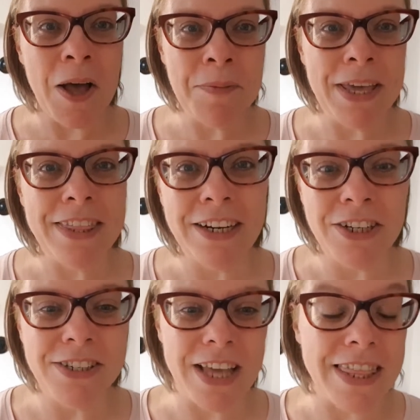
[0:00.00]

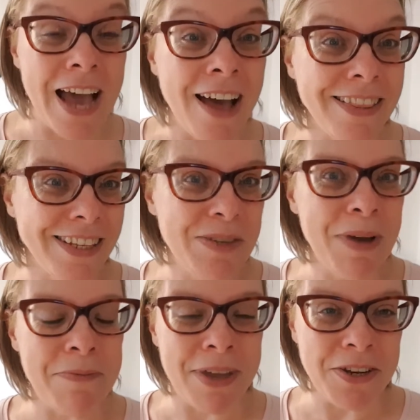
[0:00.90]
there's that's
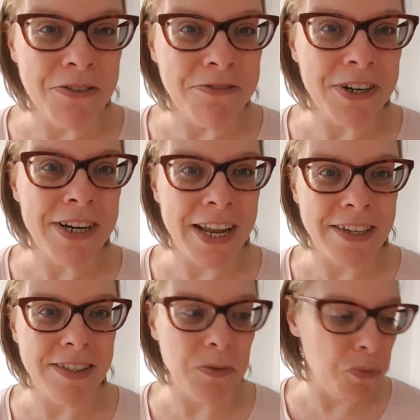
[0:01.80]
my menu for
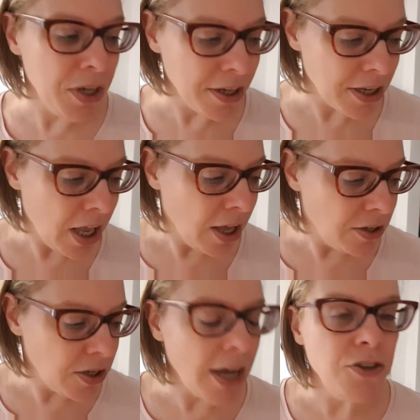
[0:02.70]
next week.
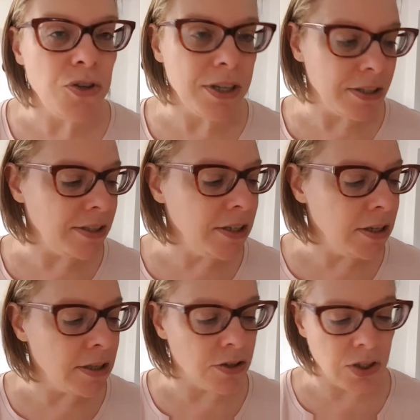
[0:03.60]
So as you can
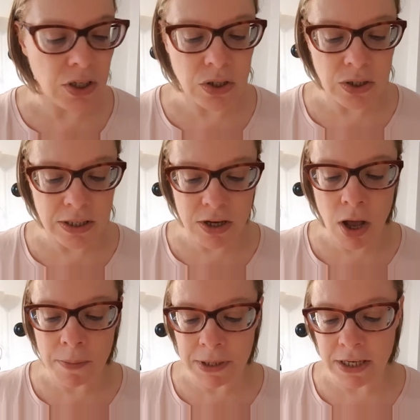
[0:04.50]
see, there's a good
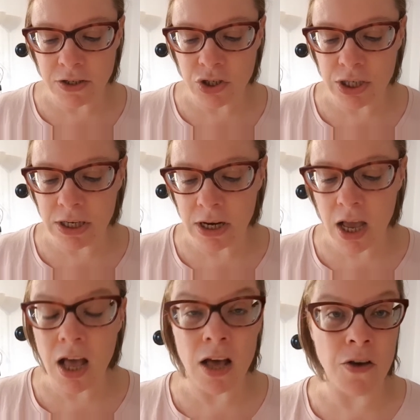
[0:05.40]
combination
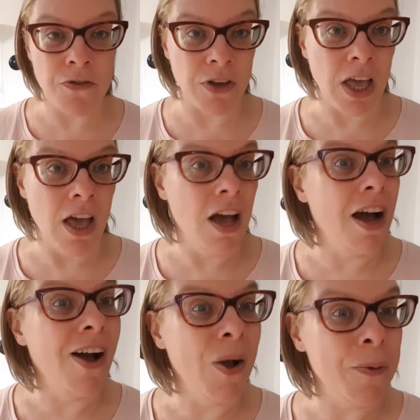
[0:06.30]
of
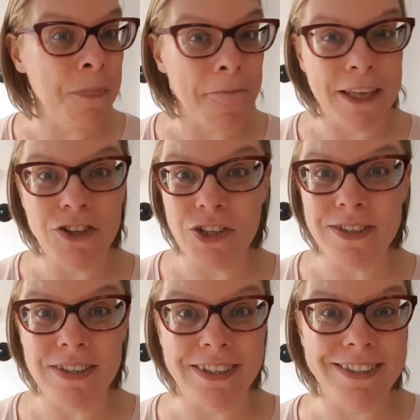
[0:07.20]

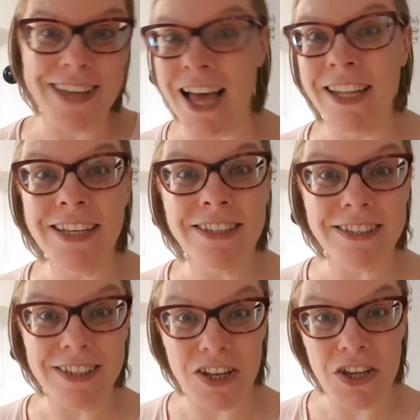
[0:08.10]
just
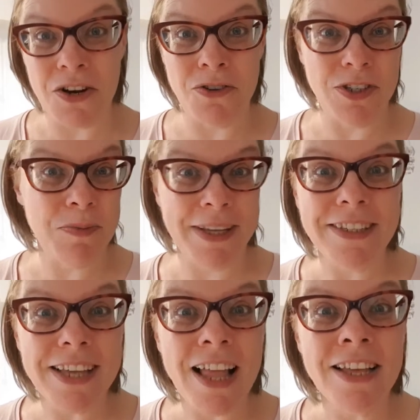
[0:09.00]
salads, just
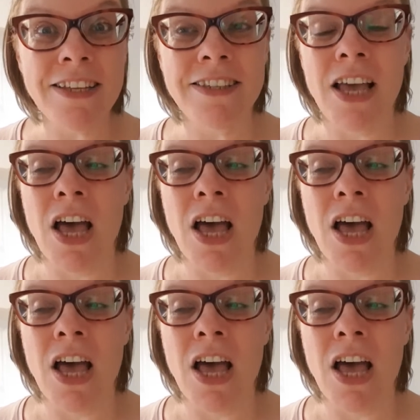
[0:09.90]
plain salads,